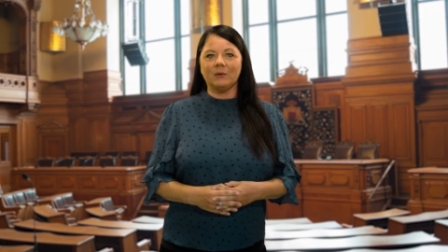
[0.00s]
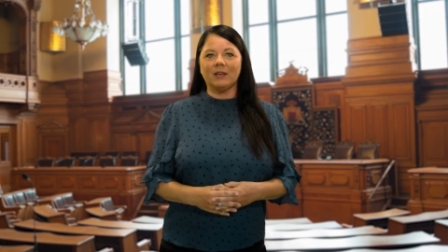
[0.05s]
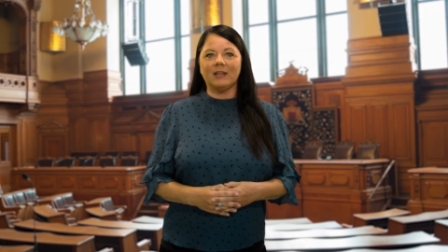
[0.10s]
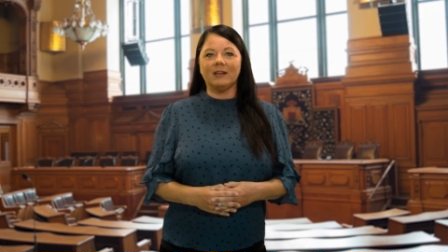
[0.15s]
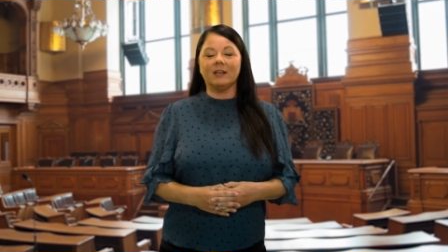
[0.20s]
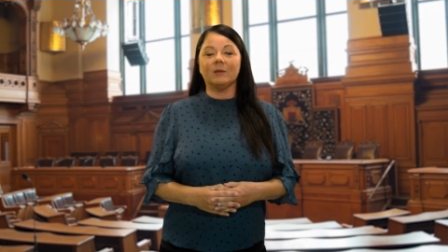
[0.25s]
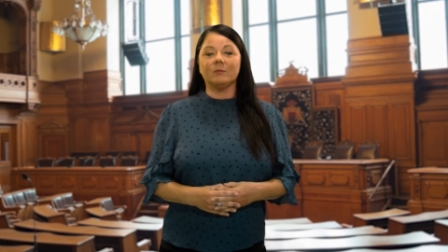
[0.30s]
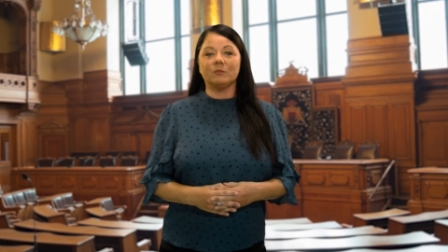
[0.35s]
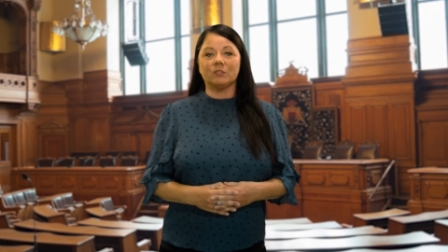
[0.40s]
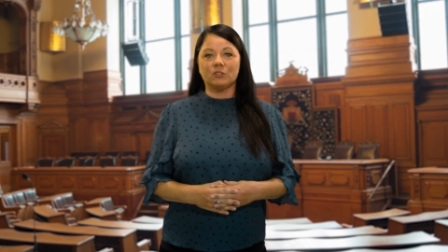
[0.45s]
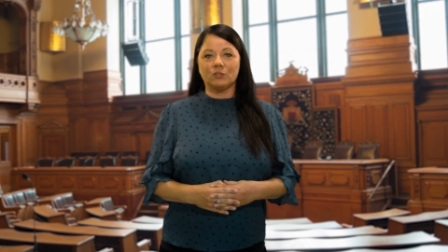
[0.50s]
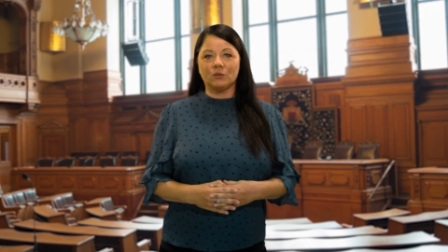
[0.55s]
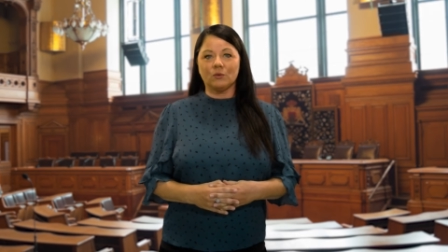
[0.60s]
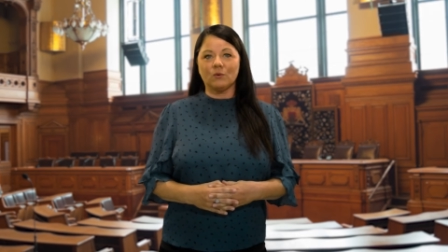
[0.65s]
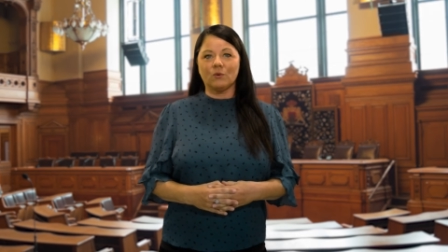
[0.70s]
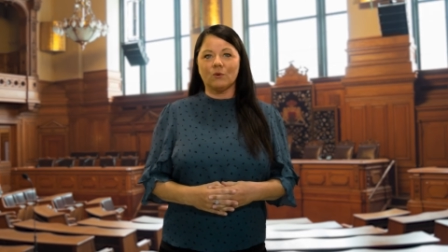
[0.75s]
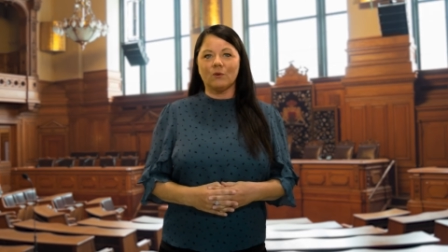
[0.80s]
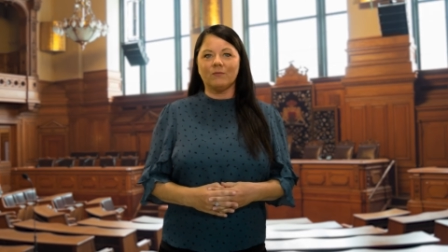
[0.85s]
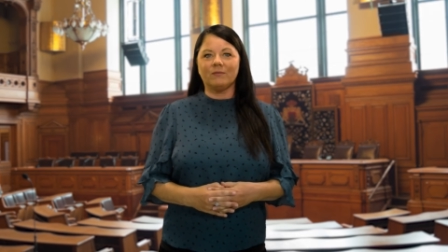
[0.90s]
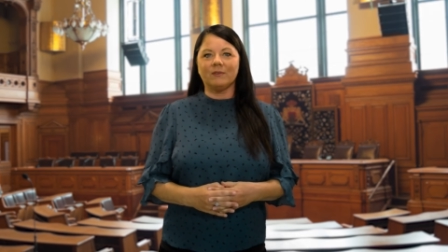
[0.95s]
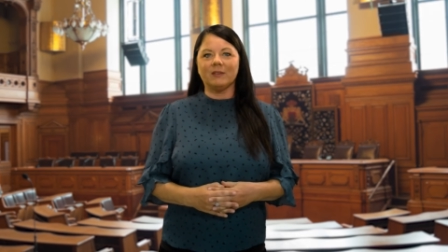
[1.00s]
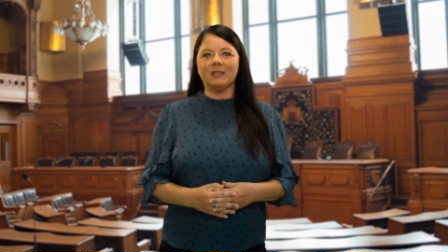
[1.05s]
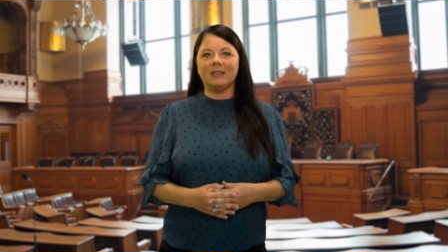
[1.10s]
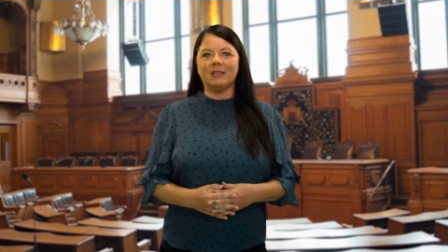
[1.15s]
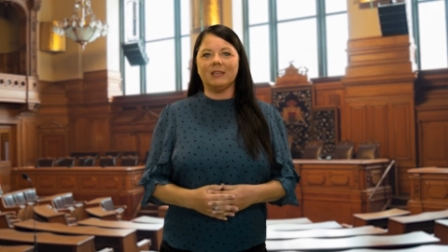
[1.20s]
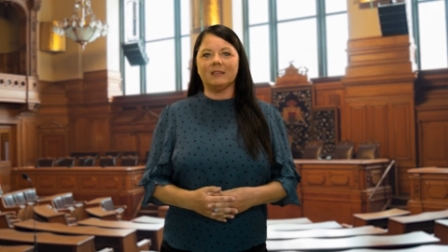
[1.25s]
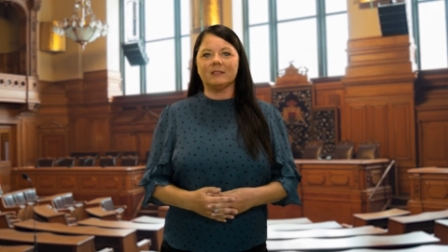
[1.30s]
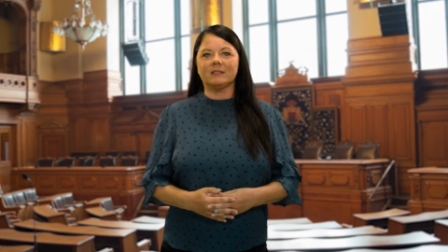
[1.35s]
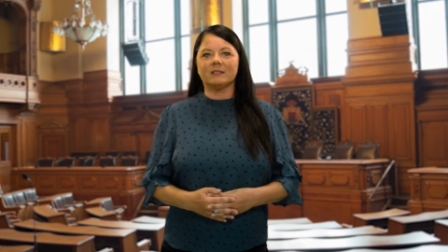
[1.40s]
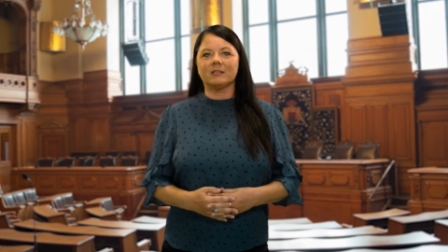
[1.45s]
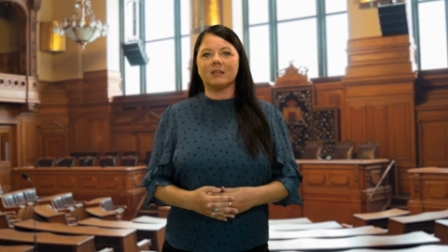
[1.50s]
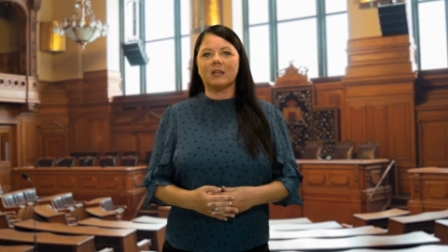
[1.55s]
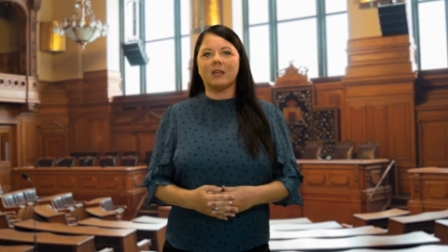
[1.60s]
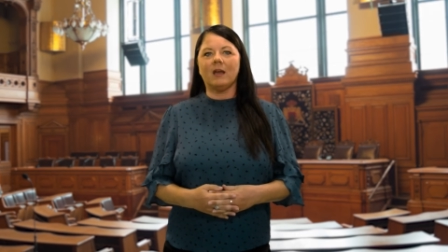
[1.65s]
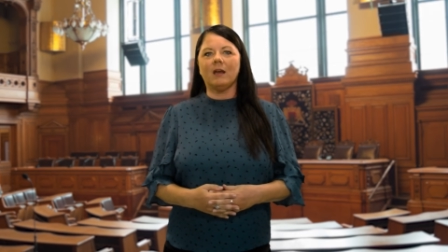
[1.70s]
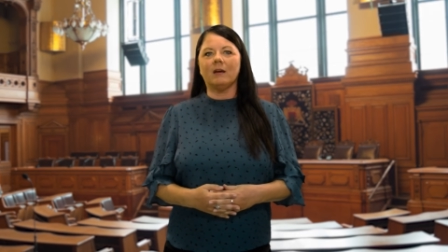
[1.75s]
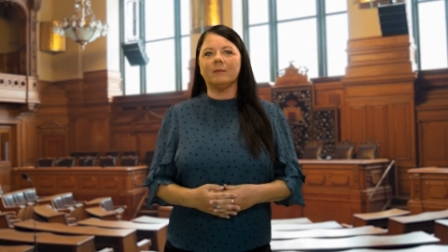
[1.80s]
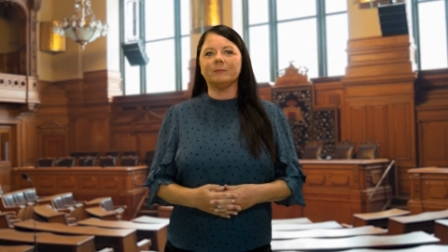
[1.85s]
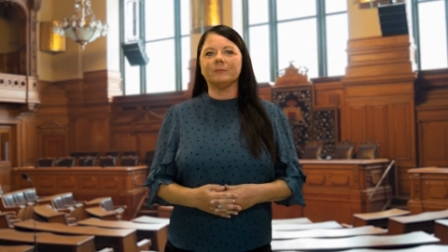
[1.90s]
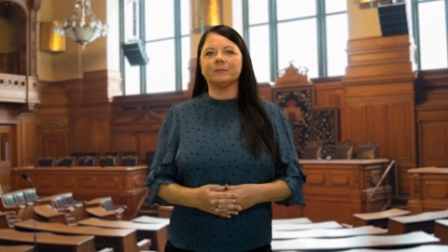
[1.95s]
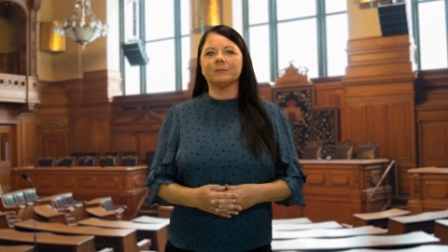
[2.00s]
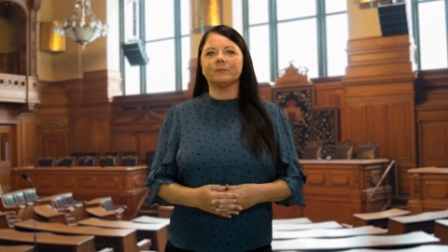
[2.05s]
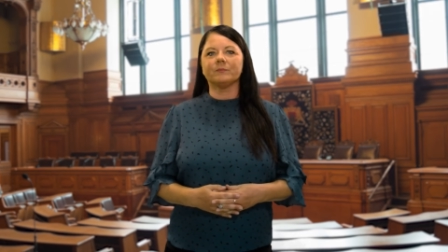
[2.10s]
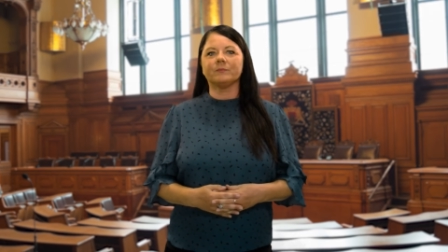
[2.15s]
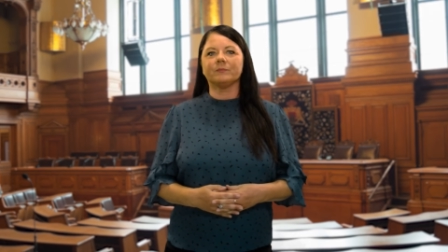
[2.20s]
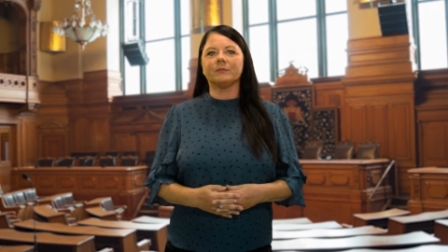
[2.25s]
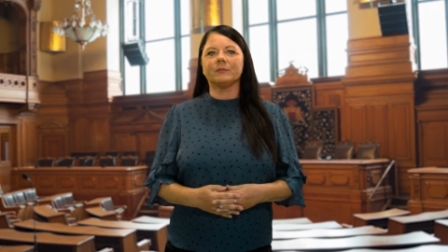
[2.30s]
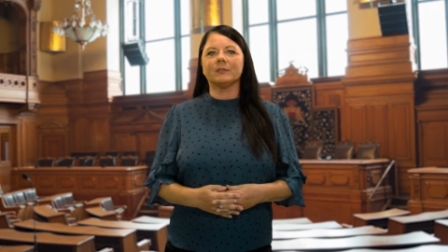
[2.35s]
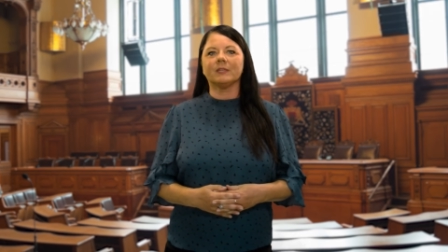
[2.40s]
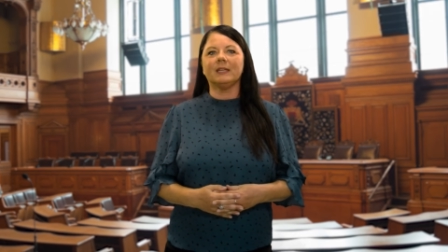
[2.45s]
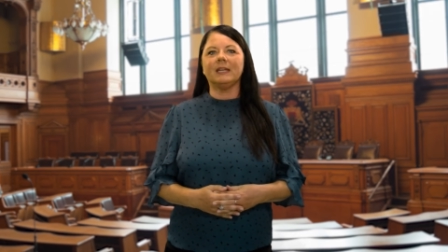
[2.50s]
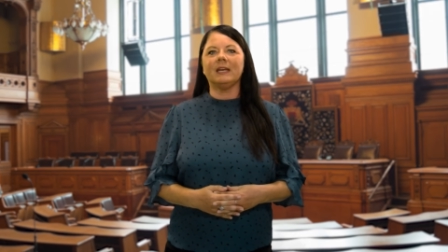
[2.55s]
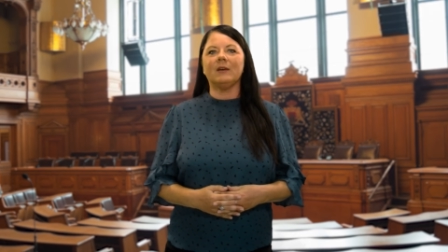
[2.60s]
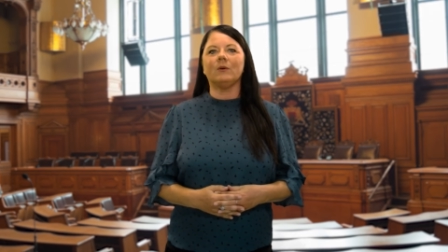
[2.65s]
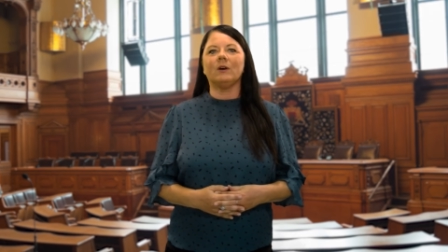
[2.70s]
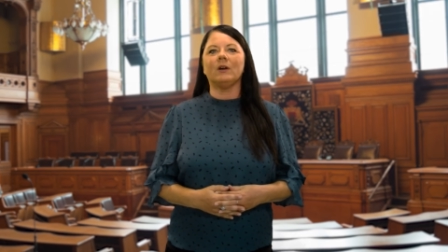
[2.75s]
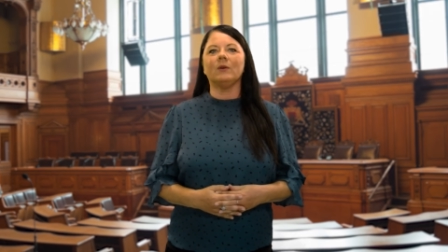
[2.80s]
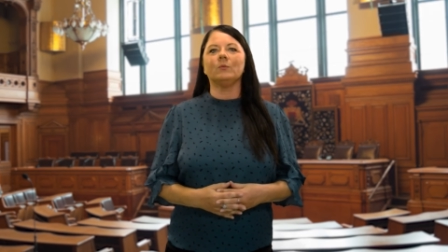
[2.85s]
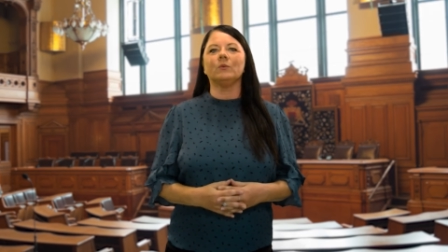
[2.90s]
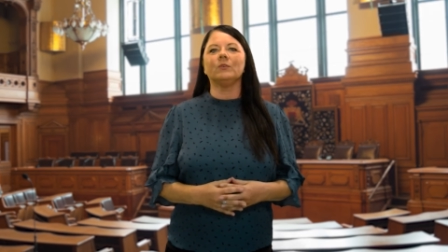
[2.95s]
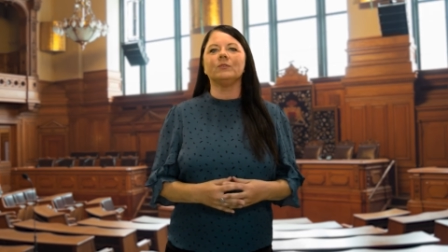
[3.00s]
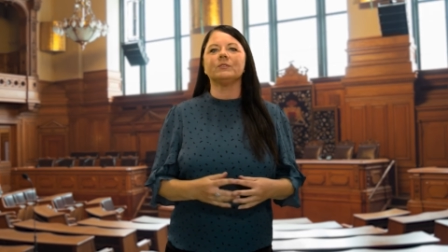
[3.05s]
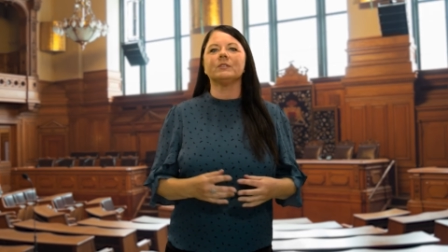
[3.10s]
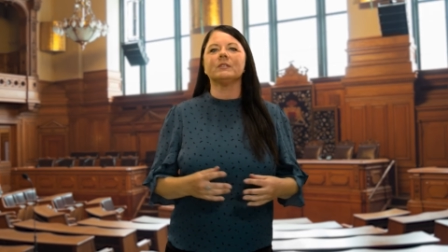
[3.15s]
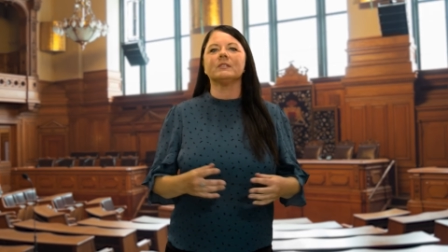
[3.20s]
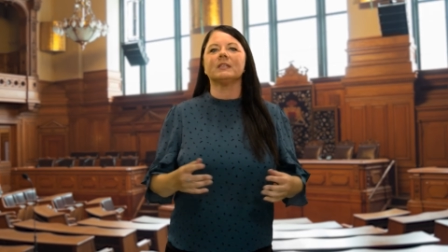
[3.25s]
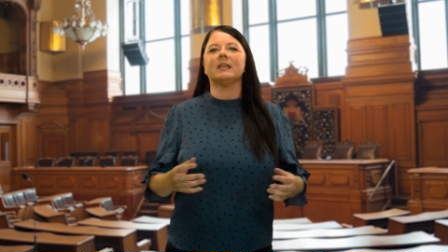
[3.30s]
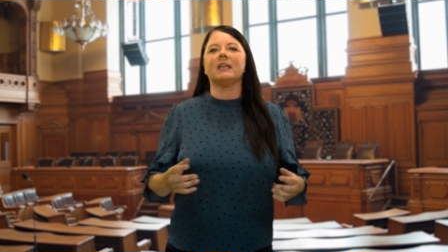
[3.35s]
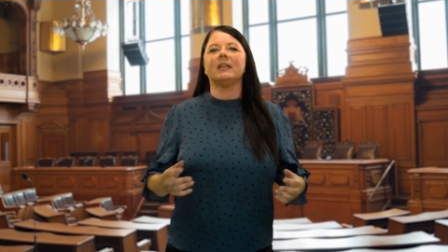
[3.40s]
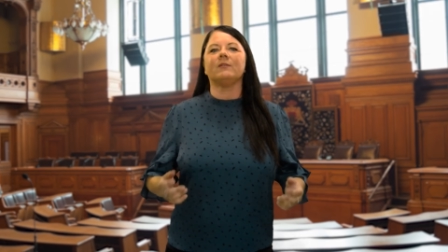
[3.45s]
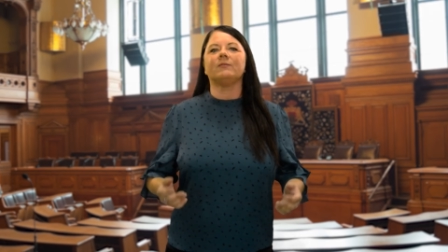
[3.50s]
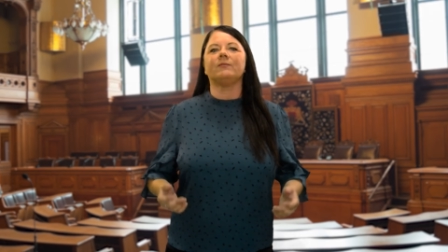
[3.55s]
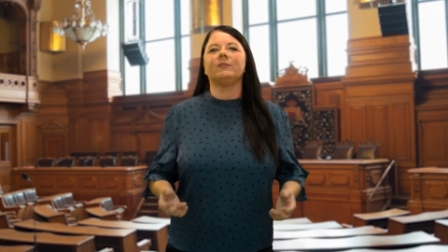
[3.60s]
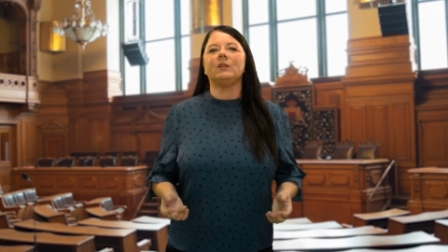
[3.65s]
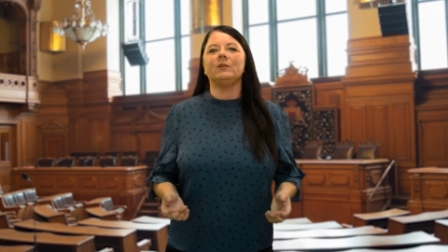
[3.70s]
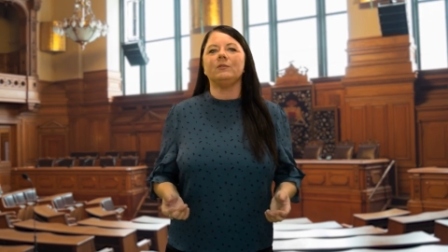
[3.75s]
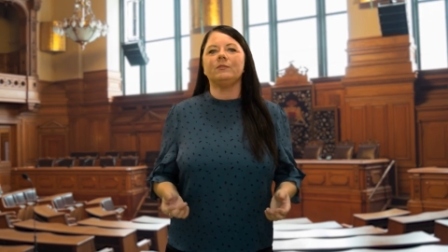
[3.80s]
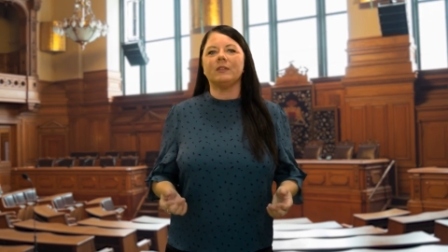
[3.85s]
and I'm sure for years to come. Now, I want to say a few